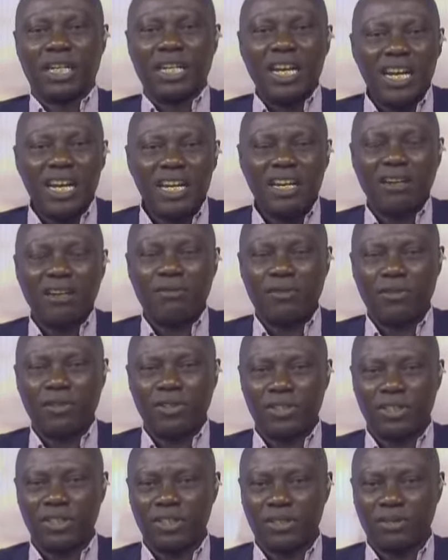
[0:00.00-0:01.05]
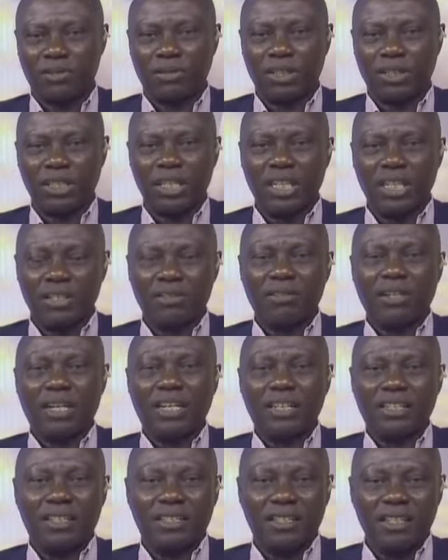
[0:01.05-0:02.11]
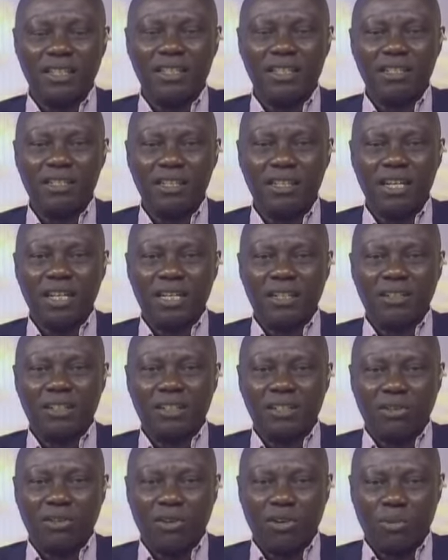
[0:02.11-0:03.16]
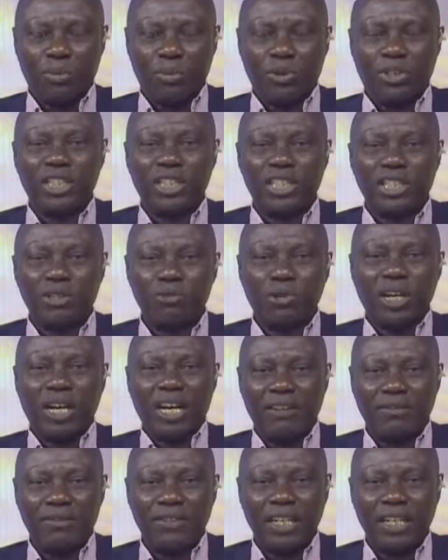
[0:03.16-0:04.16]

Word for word: add our voices to it, so that this opportunity we